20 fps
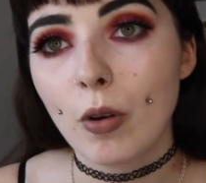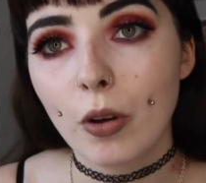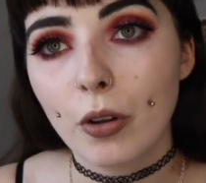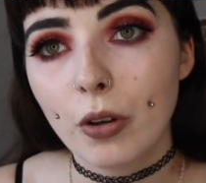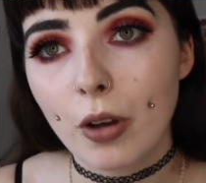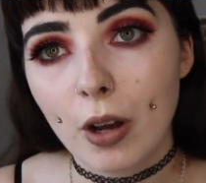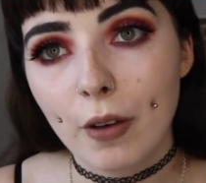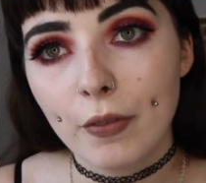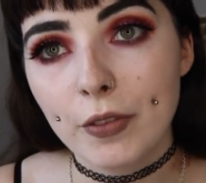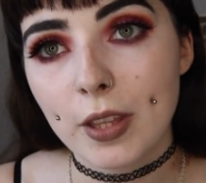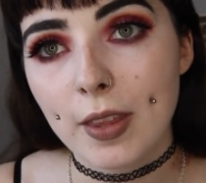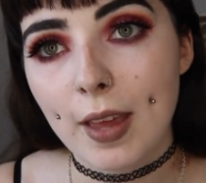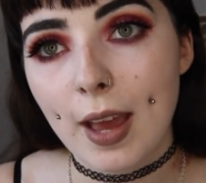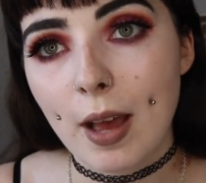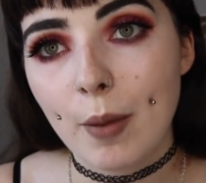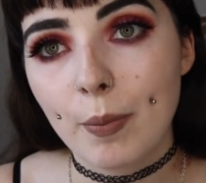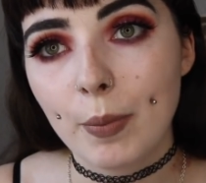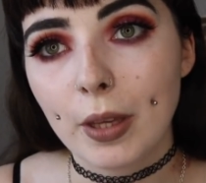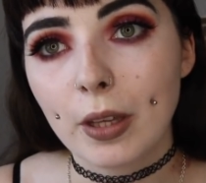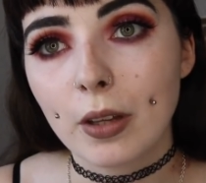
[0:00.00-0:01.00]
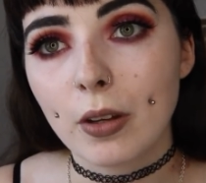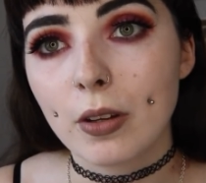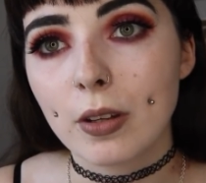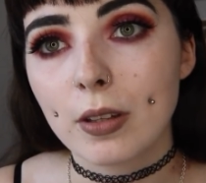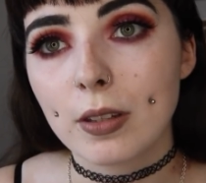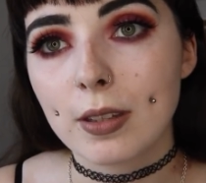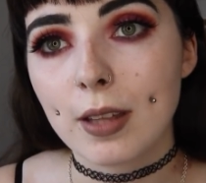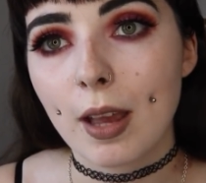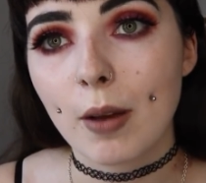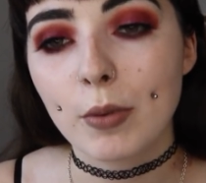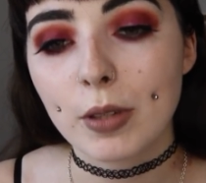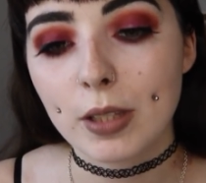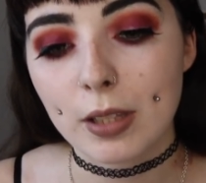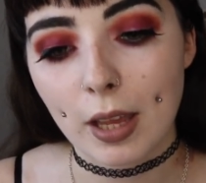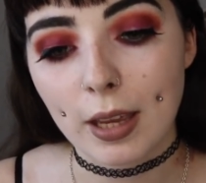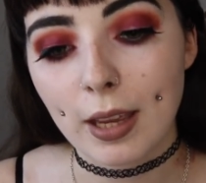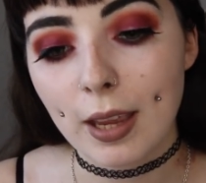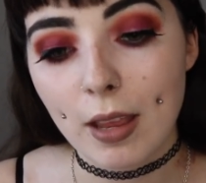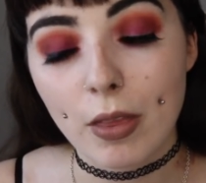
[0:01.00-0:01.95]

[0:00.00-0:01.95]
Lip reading: on after that because that was like